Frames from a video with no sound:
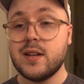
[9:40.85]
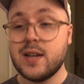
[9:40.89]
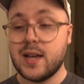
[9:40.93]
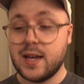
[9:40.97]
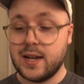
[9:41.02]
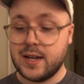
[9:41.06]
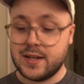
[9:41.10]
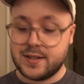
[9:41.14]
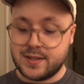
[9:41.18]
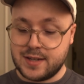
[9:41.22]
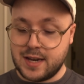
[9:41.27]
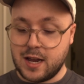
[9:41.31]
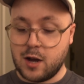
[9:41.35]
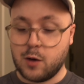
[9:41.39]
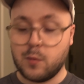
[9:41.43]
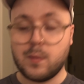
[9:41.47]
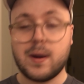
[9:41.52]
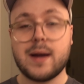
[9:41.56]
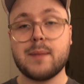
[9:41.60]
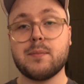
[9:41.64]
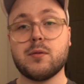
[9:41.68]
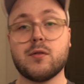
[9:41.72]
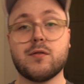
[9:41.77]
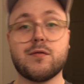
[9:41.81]
and it's now
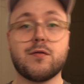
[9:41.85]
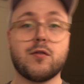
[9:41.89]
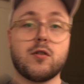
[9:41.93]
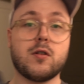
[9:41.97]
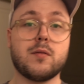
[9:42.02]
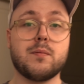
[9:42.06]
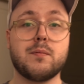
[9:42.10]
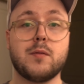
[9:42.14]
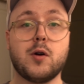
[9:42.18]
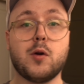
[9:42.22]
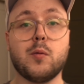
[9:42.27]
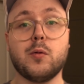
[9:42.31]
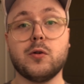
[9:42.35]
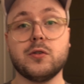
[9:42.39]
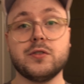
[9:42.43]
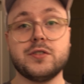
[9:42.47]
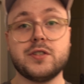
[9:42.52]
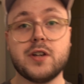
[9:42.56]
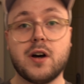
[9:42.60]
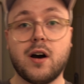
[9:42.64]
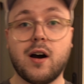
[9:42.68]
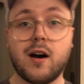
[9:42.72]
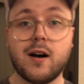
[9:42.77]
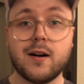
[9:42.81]
my preferred mobile
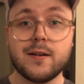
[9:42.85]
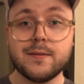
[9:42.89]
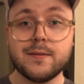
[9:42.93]
DAW.